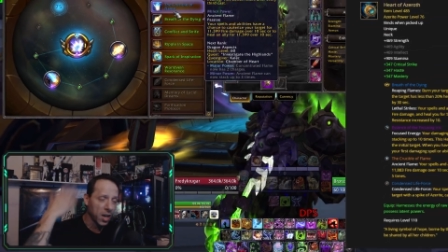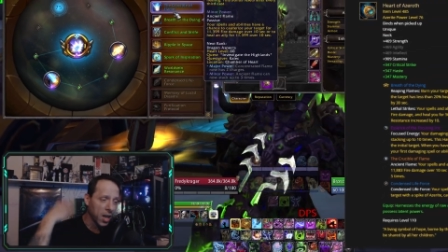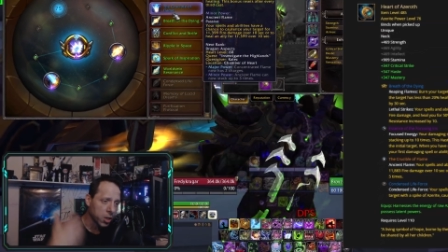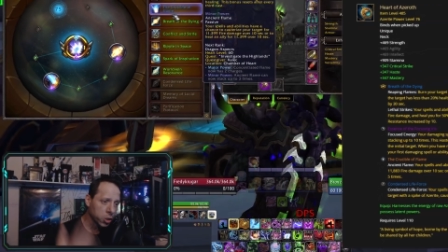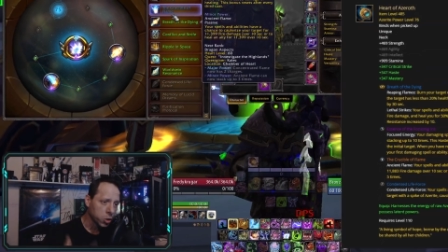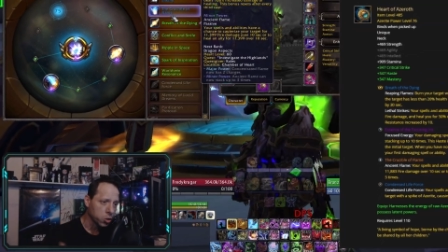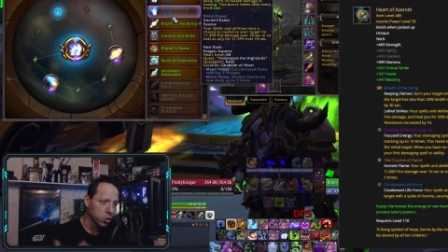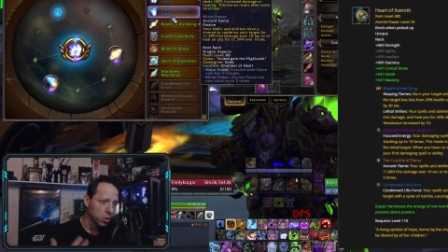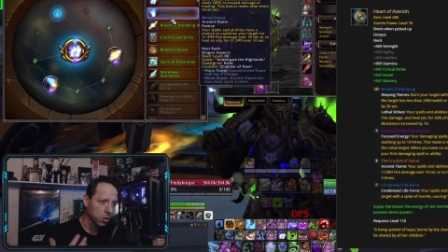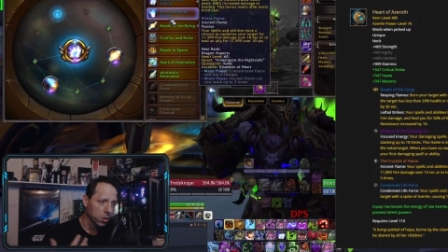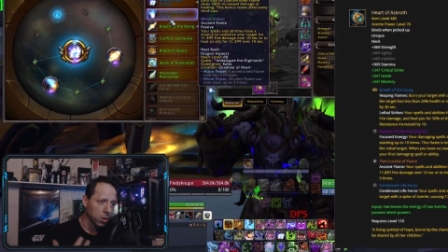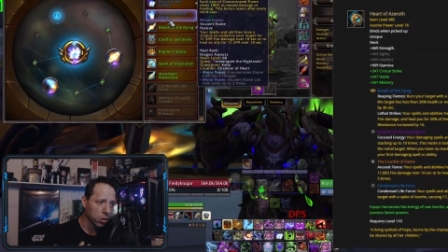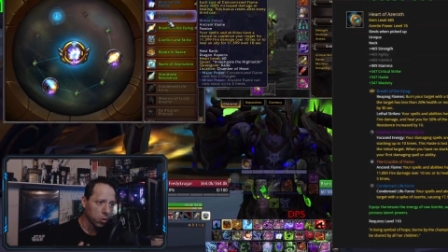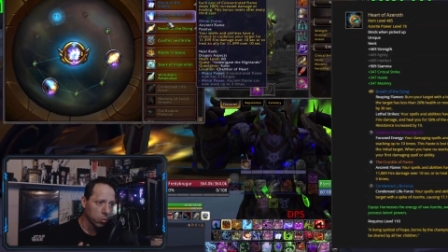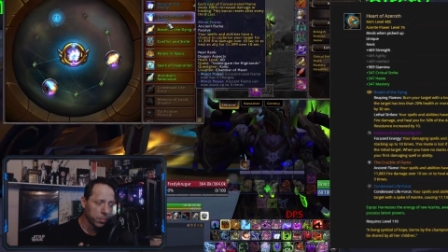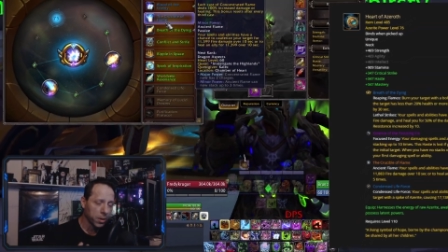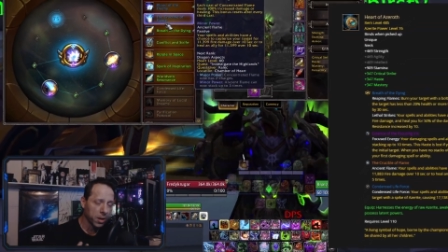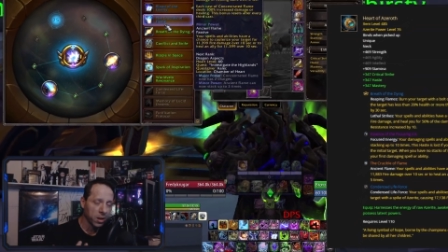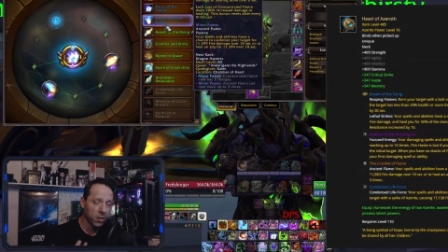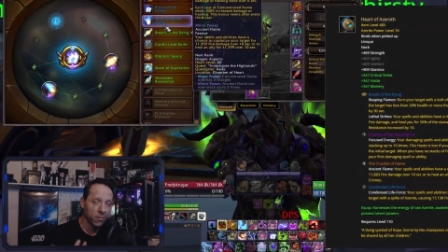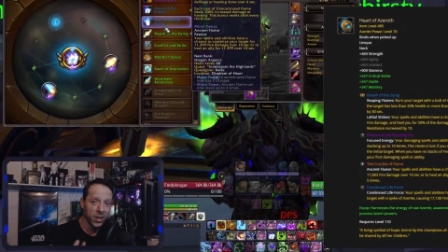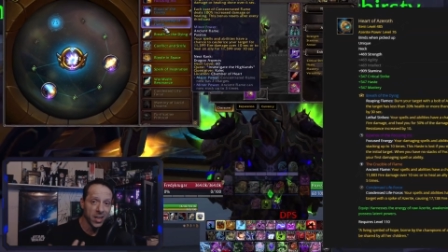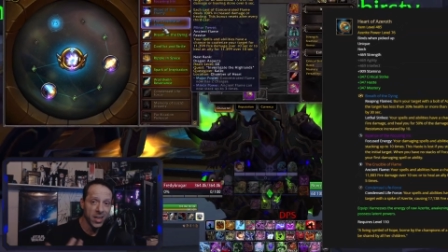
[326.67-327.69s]
extra little
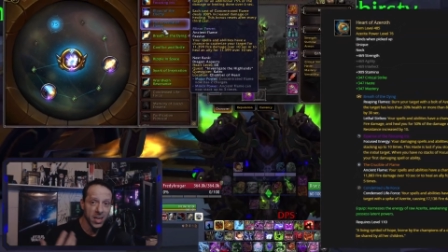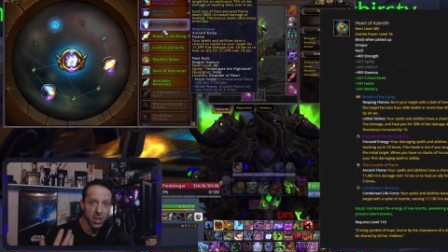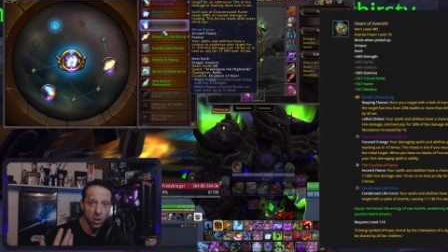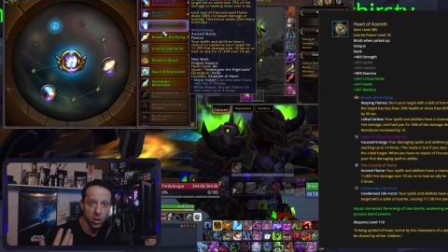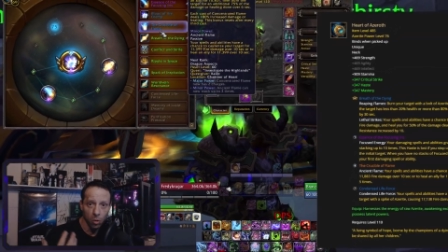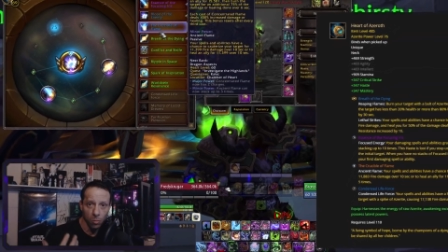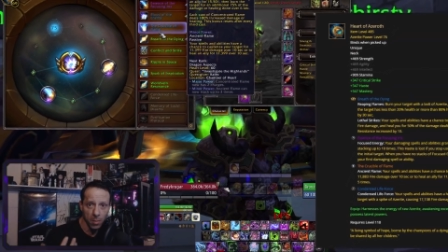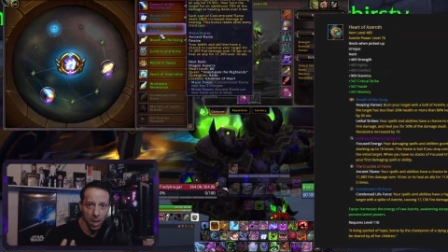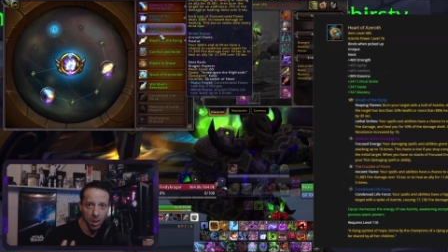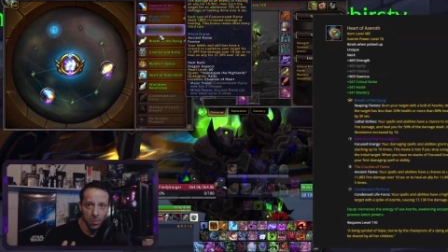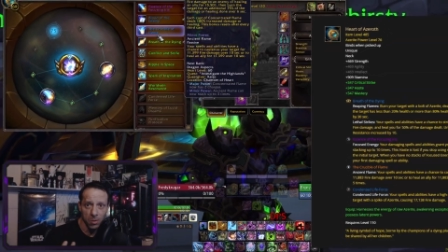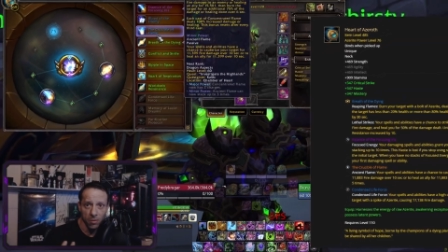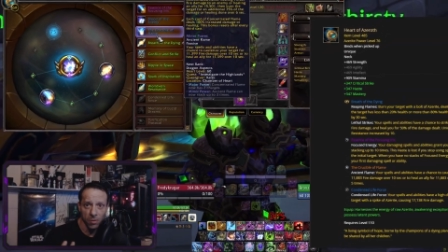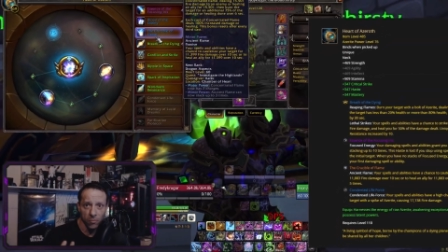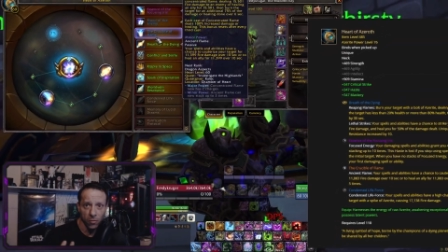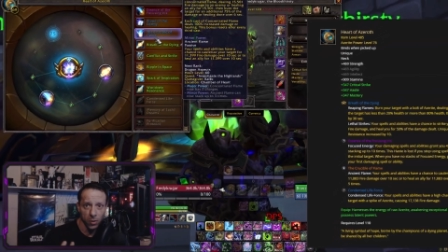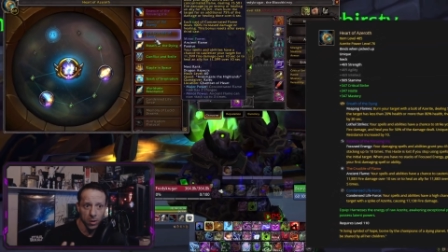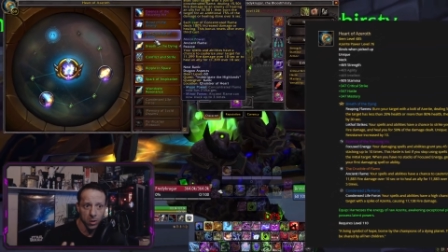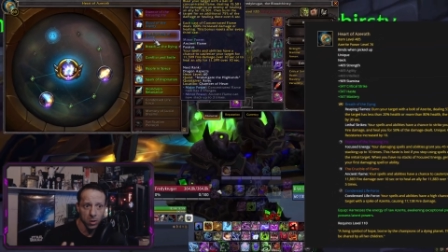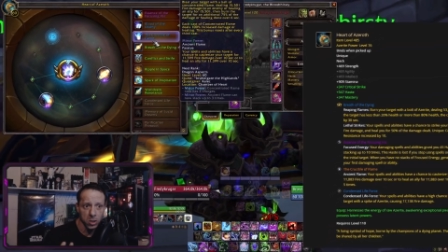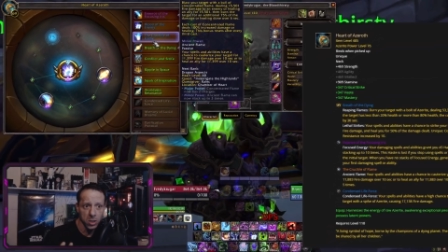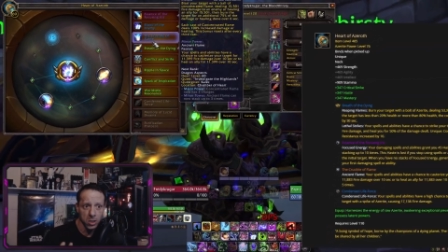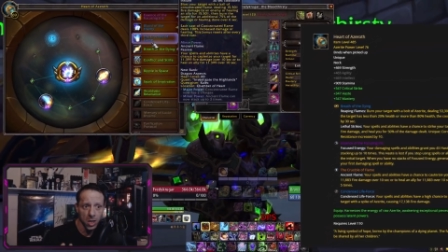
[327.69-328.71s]
bit of a heal maybe for
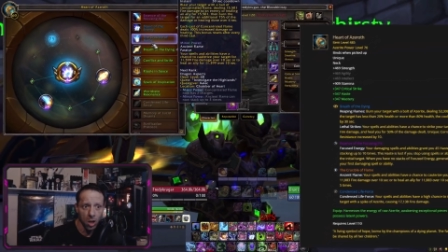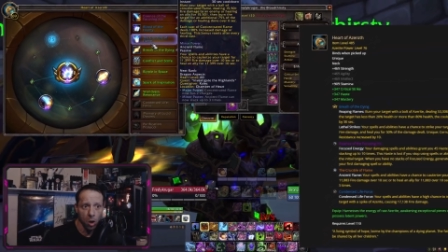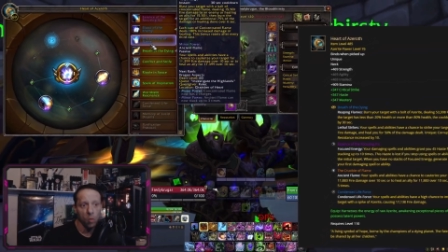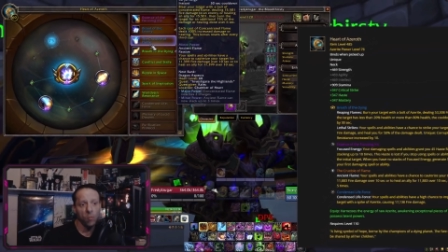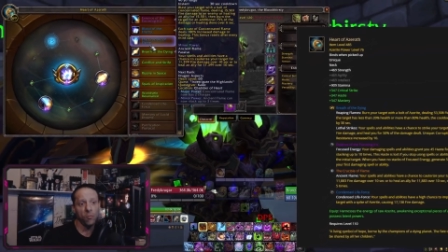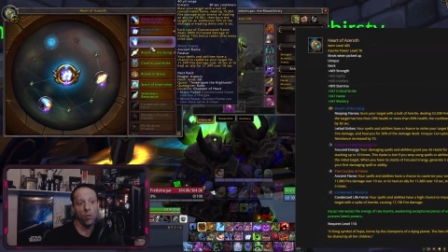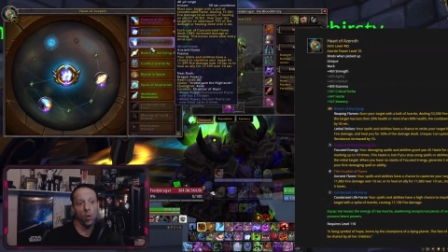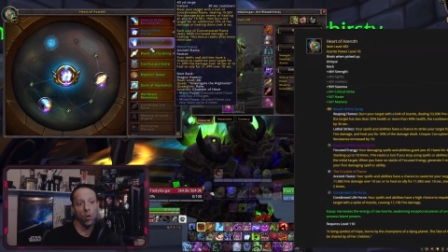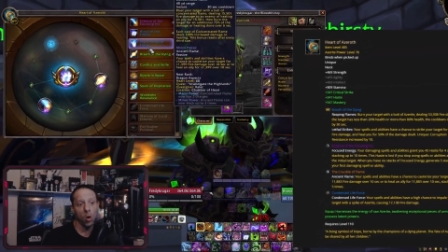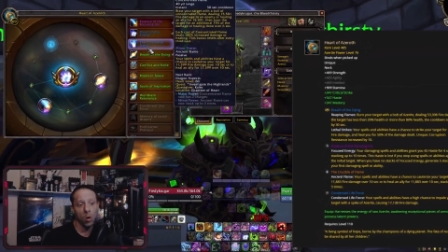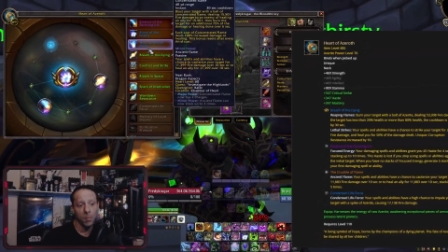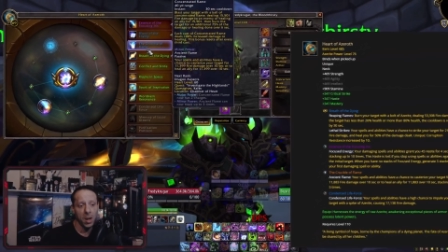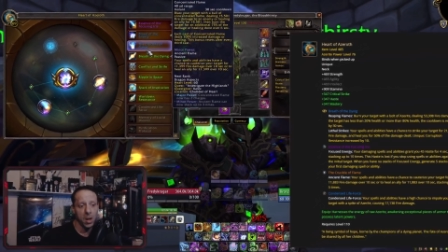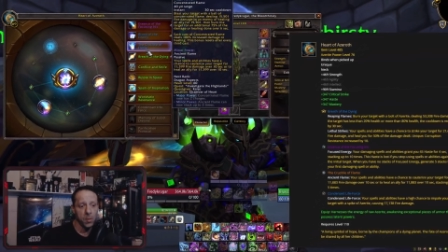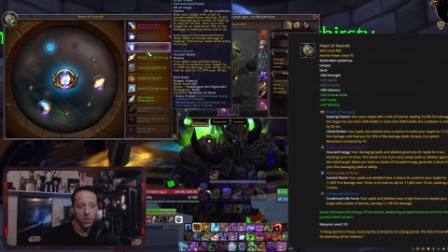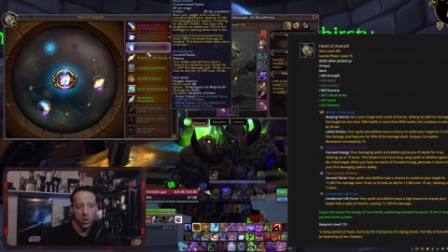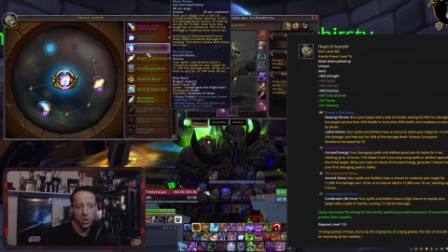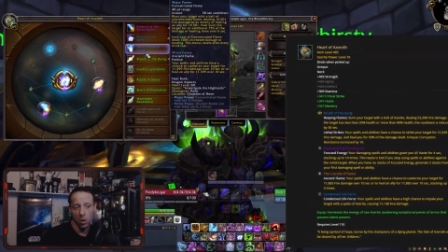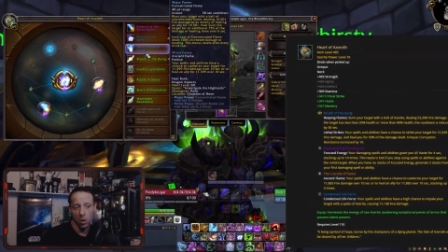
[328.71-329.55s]
yourself or maybe a